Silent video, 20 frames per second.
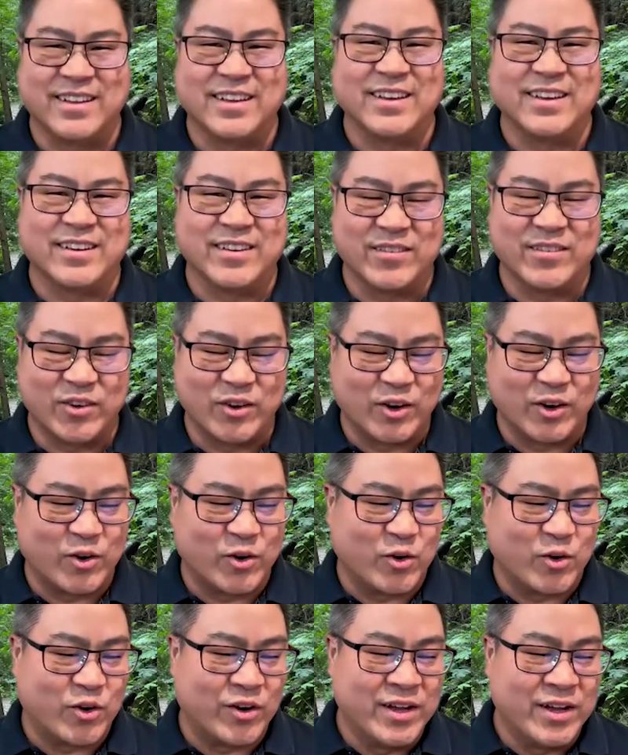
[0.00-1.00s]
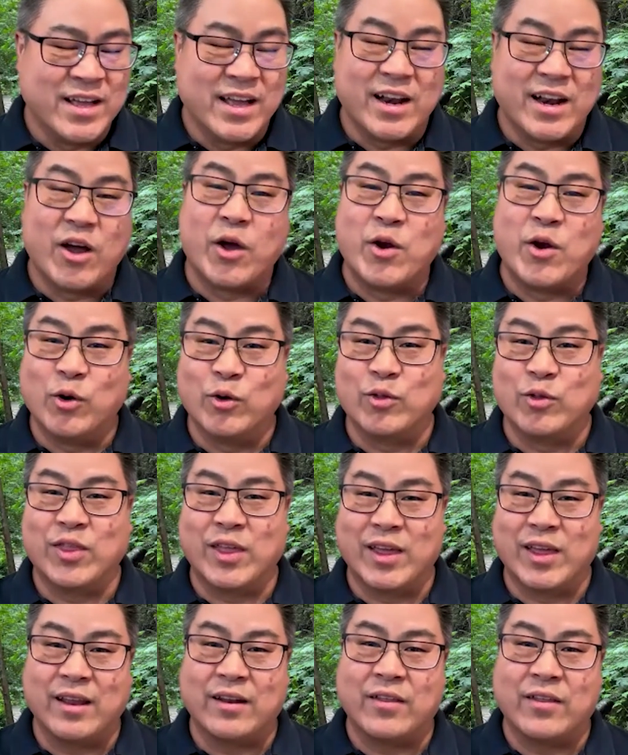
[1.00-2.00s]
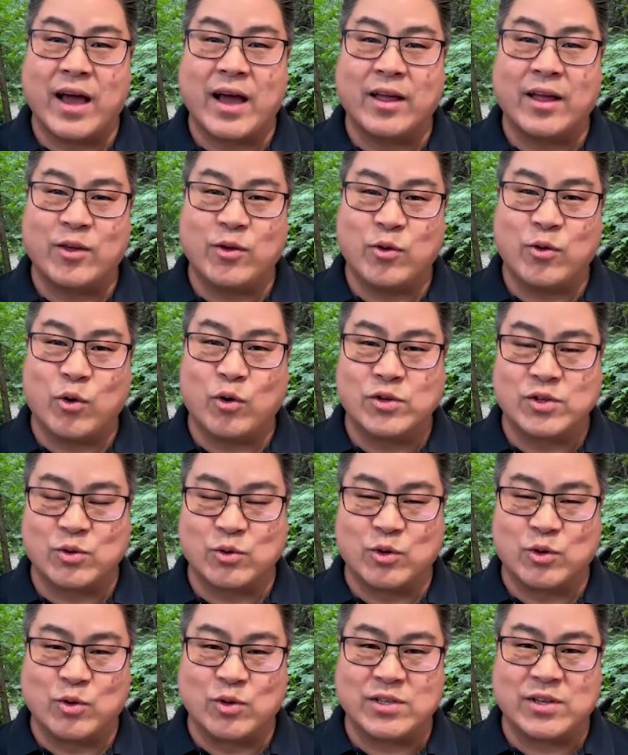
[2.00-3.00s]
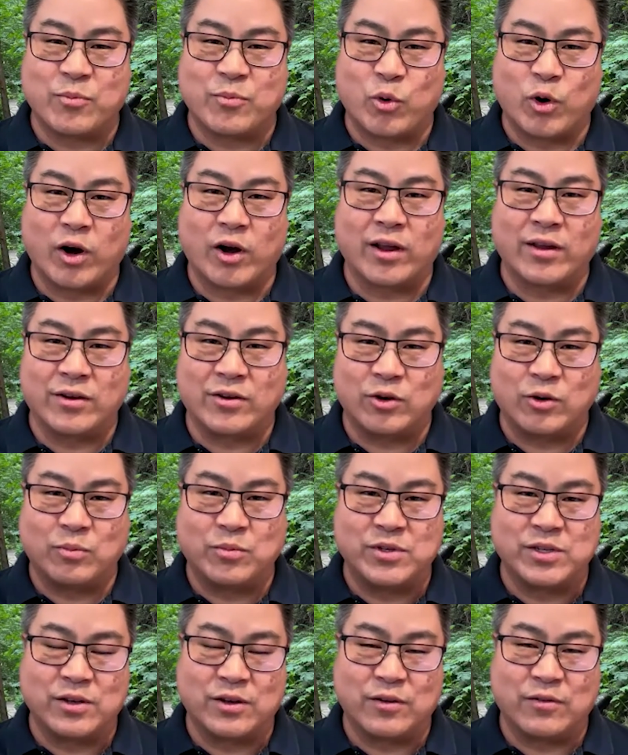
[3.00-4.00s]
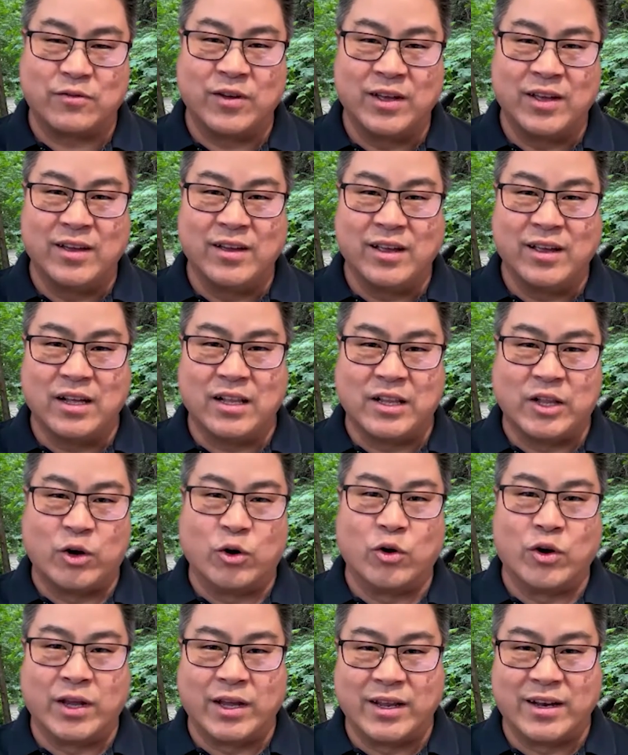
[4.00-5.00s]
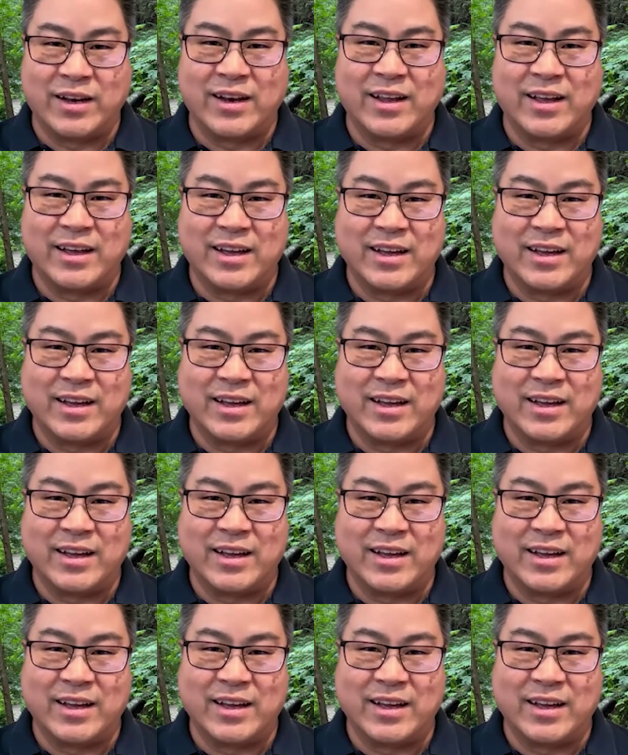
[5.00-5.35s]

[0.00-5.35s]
yeah, very cool. Now I know thinking of that, you also do some work in terms of clearing